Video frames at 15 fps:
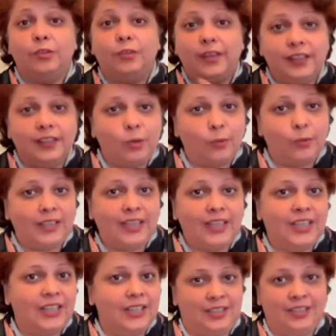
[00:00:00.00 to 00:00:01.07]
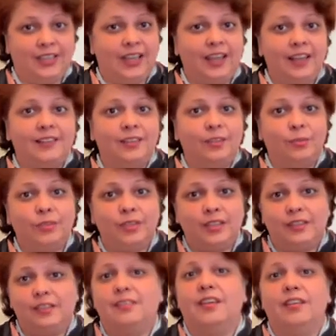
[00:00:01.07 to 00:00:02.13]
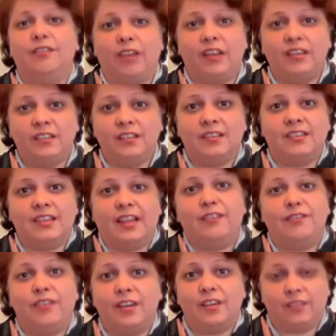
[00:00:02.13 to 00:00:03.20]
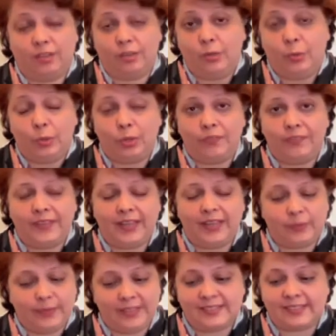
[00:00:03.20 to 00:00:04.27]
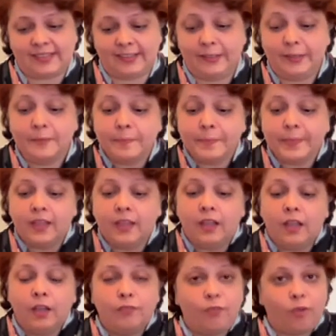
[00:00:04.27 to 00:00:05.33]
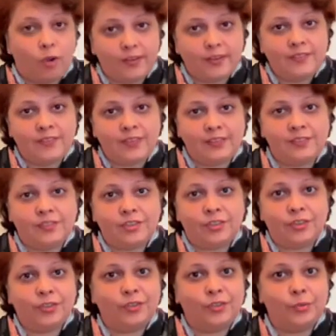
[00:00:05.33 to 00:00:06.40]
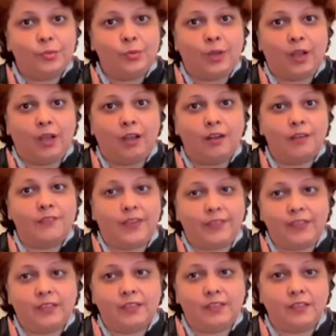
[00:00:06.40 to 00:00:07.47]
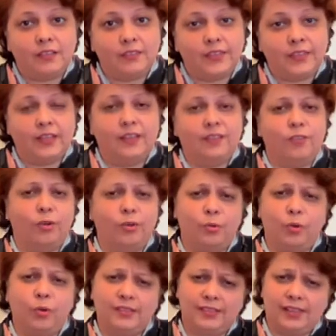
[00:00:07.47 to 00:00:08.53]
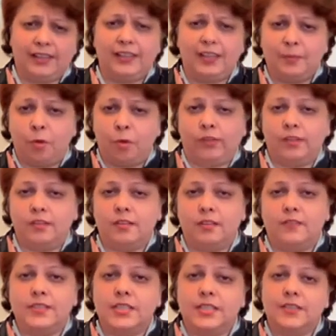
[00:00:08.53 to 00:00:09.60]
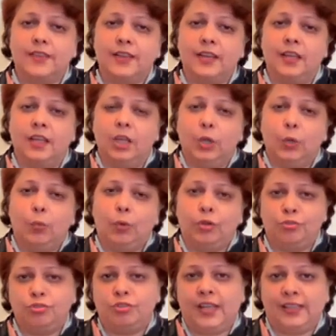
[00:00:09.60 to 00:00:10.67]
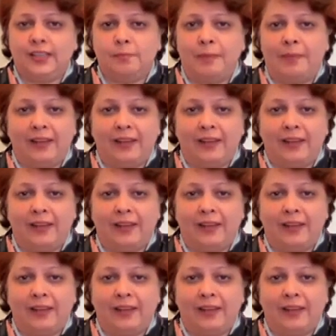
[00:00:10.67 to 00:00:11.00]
you really don't need anything else. You know, these three funds itself are good on the equity side. For investors who are very conservative or who are slightly more conservative and want to take the